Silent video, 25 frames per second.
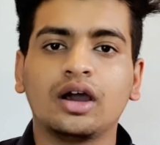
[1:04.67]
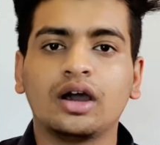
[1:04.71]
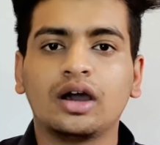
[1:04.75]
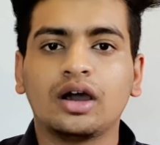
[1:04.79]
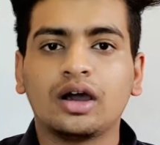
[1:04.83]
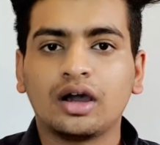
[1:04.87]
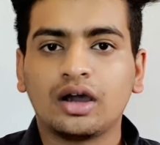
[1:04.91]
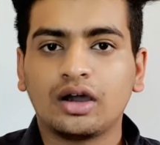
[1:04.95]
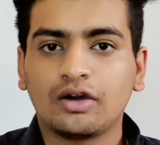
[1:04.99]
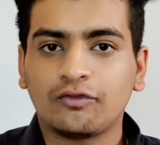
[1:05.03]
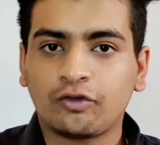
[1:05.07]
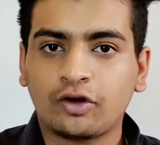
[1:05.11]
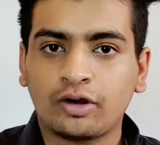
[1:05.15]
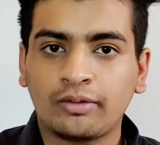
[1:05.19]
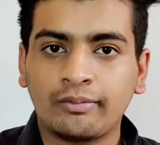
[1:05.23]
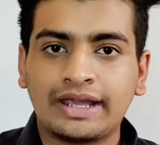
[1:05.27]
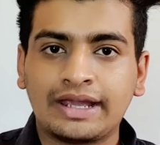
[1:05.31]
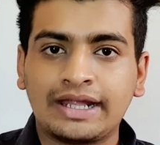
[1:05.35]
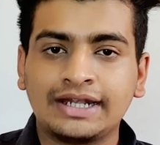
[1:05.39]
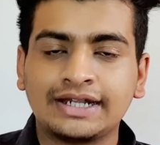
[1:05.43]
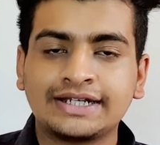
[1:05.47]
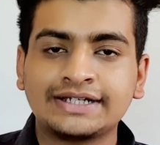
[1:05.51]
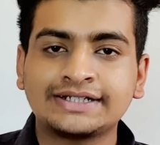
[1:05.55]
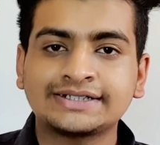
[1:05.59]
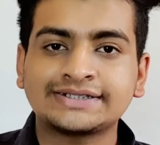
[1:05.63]

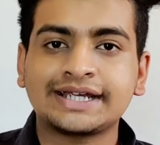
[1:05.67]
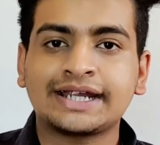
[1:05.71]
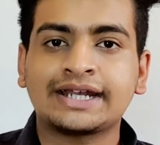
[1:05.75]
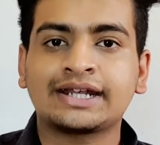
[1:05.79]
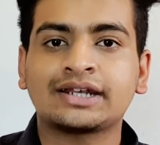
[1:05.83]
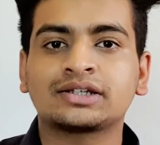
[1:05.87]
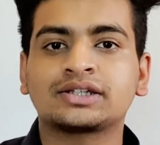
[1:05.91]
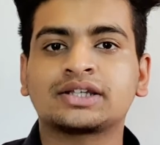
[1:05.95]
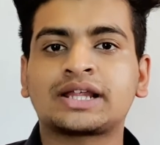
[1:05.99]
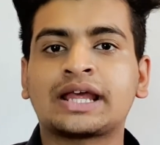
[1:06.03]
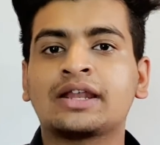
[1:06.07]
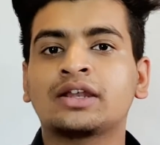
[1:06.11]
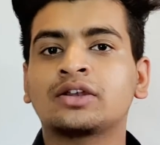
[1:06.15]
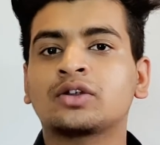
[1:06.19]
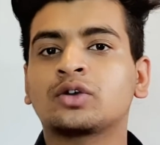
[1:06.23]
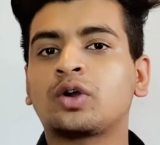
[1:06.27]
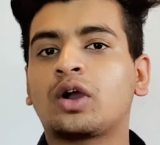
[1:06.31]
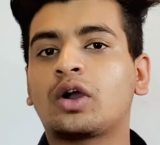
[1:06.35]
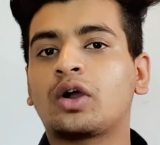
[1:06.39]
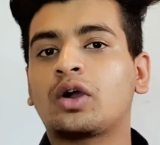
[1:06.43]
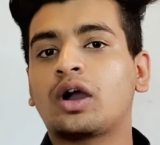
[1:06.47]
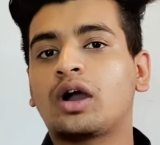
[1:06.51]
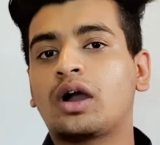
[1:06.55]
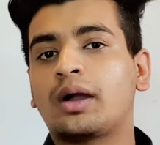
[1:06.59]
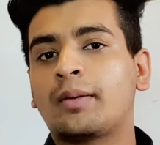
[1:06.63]
formalities and then
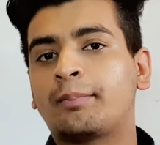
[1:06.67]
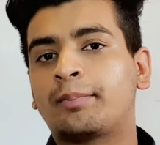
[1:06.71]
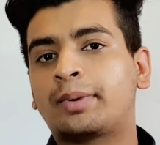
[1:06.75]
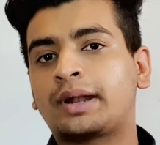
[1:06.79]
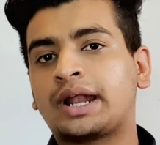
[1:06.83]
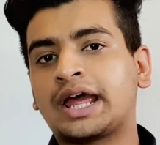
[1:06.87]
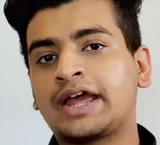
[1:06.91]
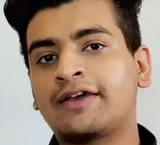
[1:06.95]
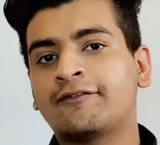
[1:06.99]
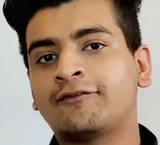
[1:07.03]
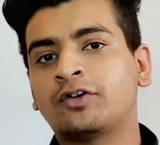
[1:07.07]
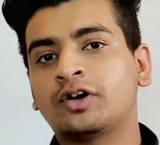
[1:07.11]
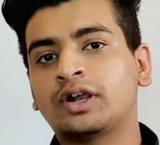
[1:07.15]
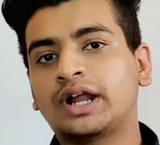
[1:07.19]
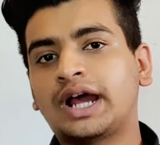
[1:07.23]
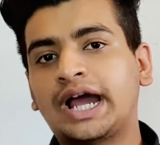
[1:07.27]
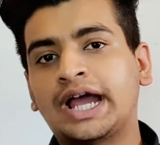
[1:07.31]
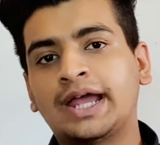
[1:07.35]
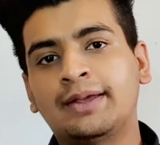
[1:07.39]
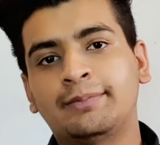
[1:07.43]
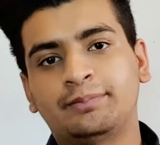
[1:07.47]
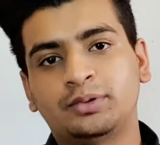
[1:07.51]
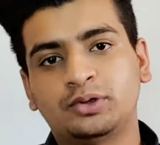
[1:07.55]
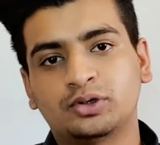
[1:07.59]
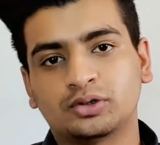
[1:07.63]
apply for
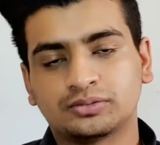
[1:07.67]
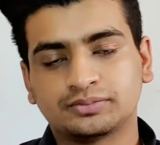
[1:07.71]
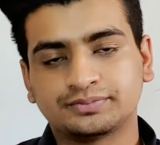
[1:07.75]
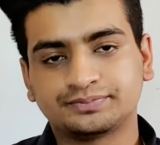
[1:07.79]
IPO.